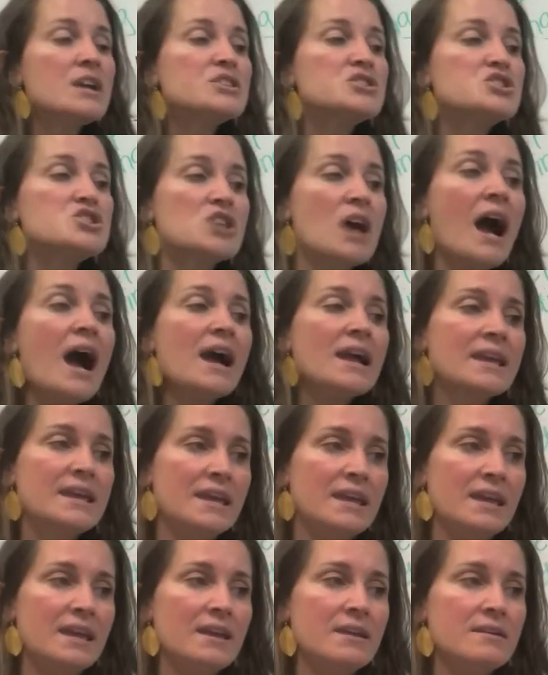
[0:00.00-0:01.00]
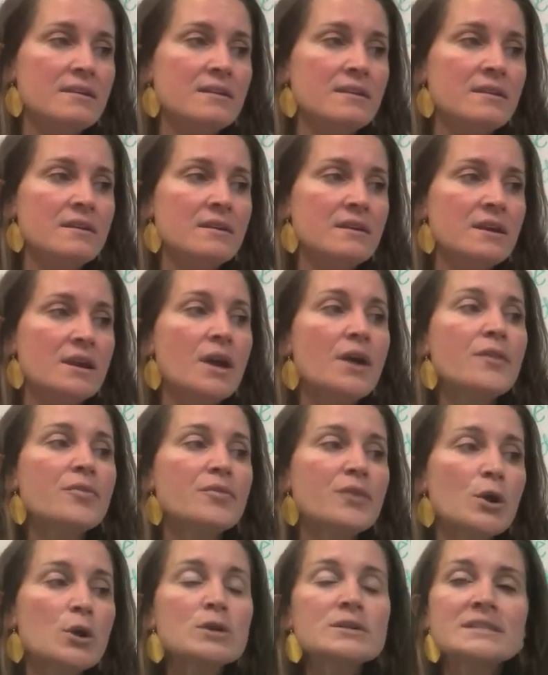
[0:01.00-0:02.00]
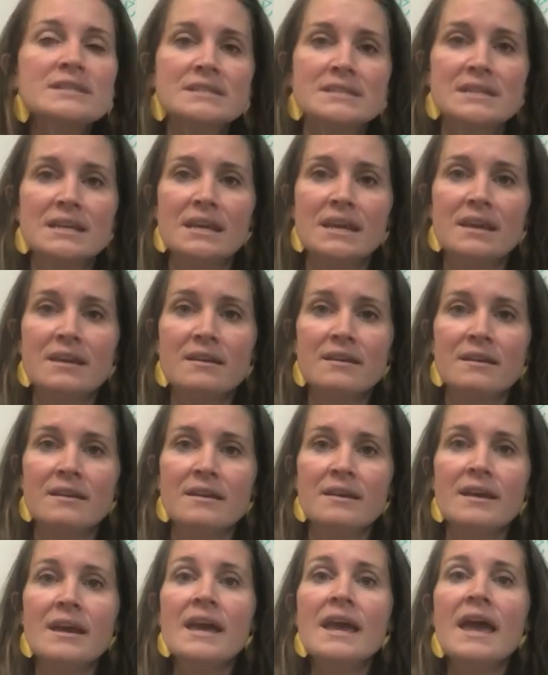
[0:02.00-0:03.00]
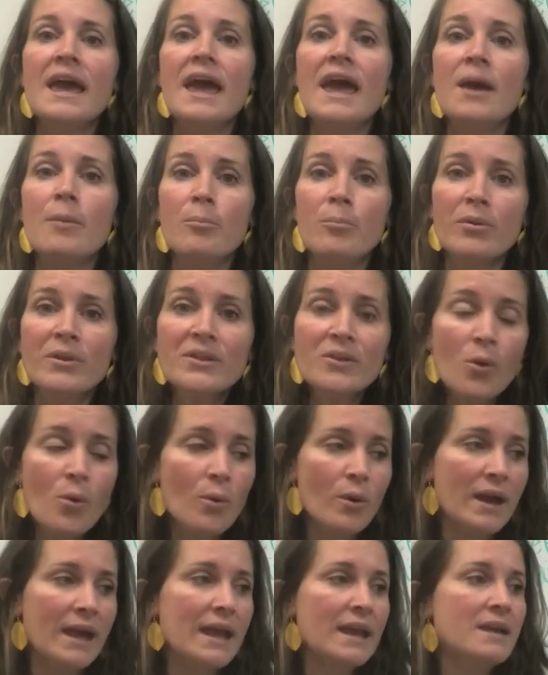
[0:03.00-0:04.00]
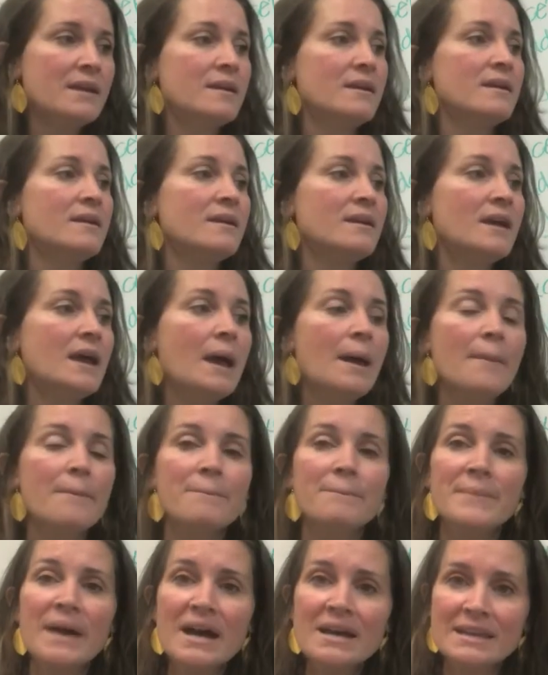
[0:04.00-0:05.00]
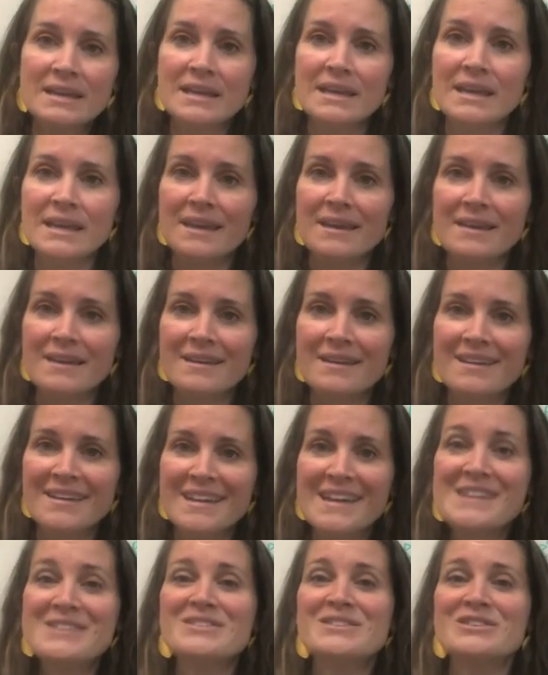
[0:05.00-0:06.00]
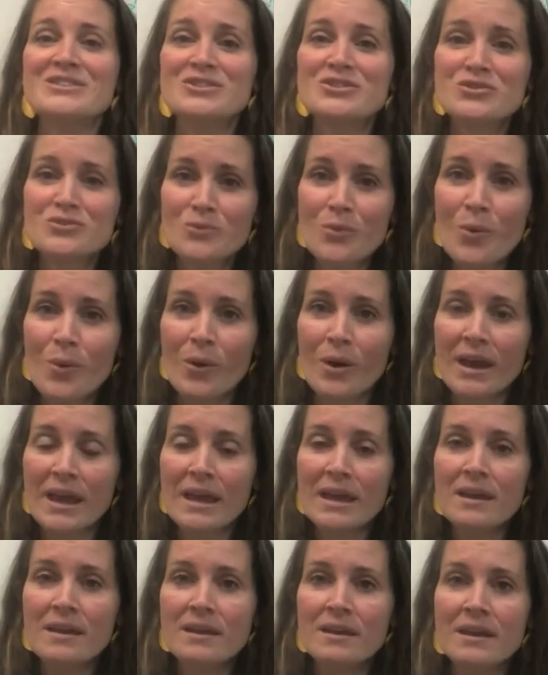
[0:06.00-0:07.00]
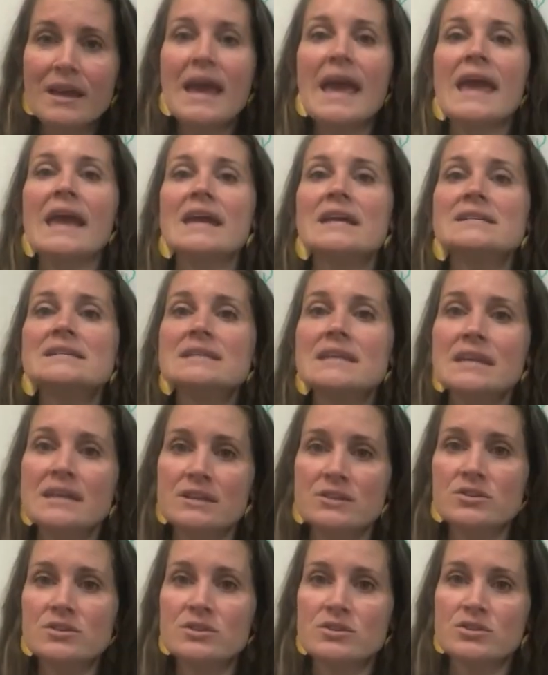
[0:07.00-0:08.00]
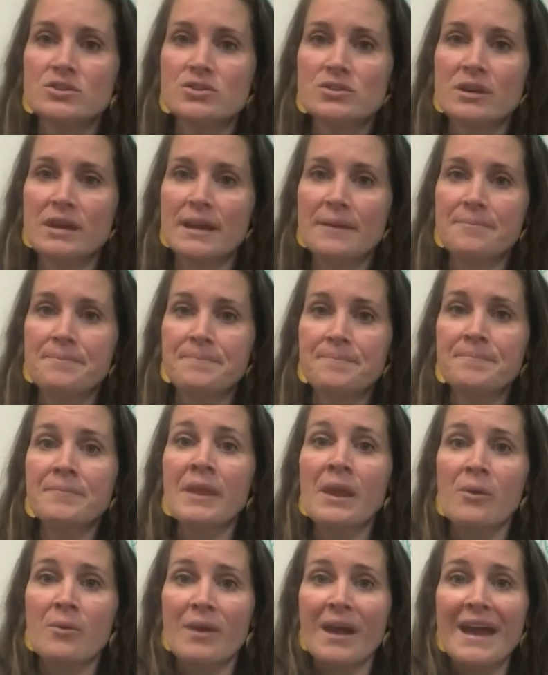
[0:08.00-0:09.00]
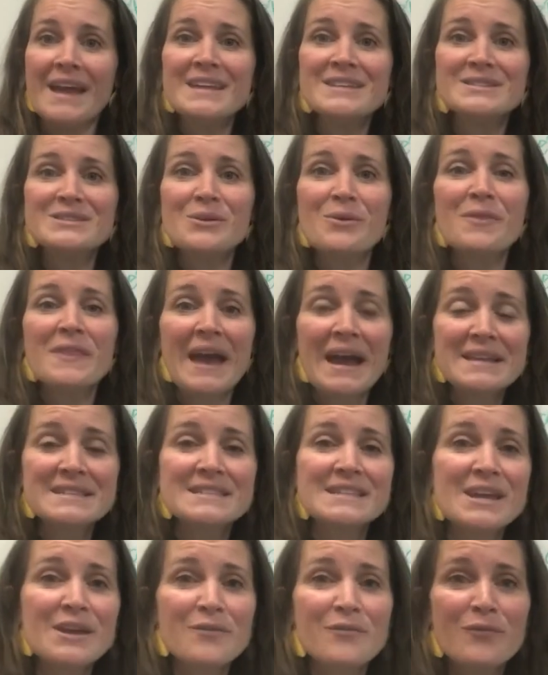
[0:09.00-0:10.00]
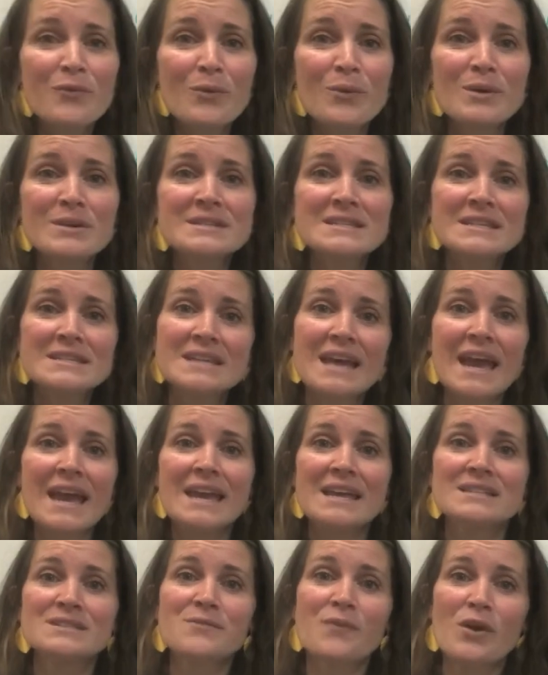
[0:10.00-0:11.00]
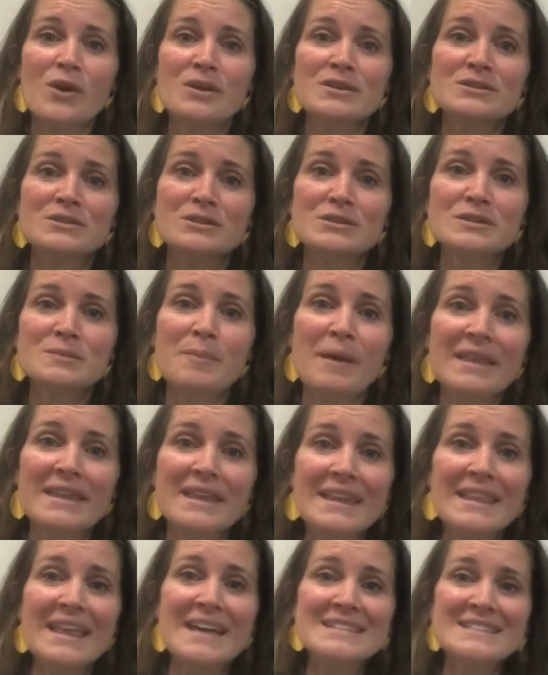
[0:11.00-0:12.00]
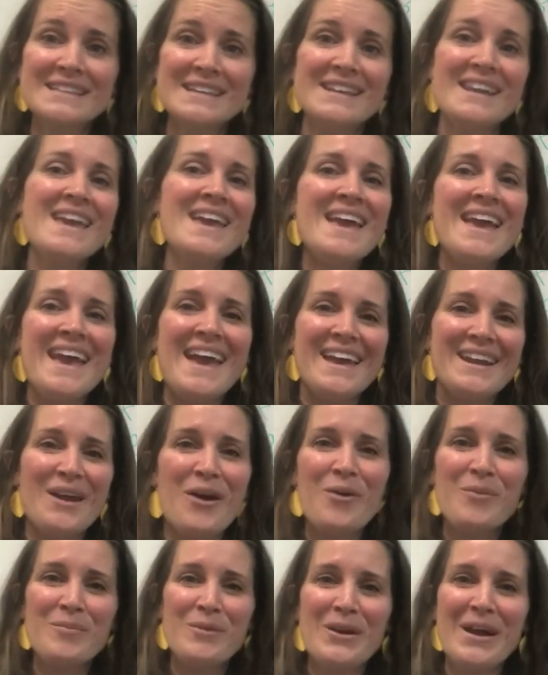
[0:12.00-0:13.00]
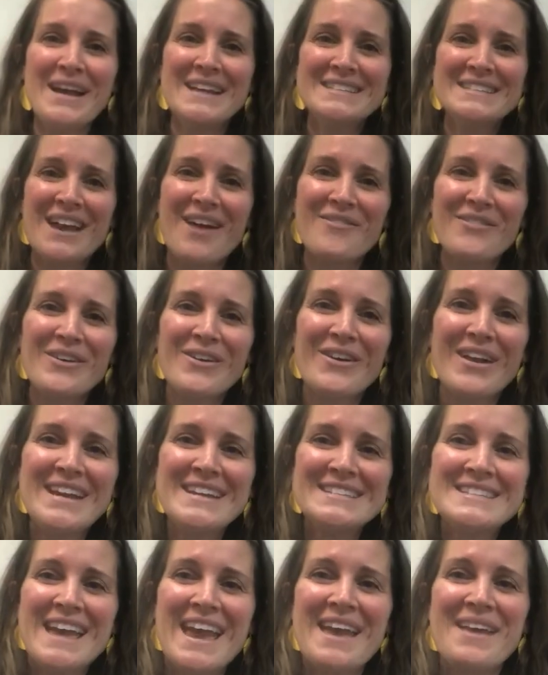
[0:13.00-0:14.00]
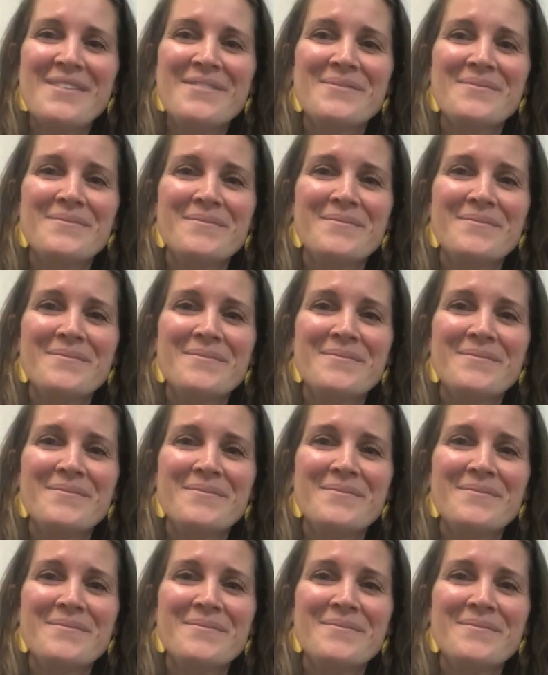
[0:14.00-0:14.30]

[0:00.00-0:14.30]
jockey, thirsty, employ, monkey, destroy, and industry. Okay, so that's it for today as far as your spelling lesson, and I hope you guys have a great day.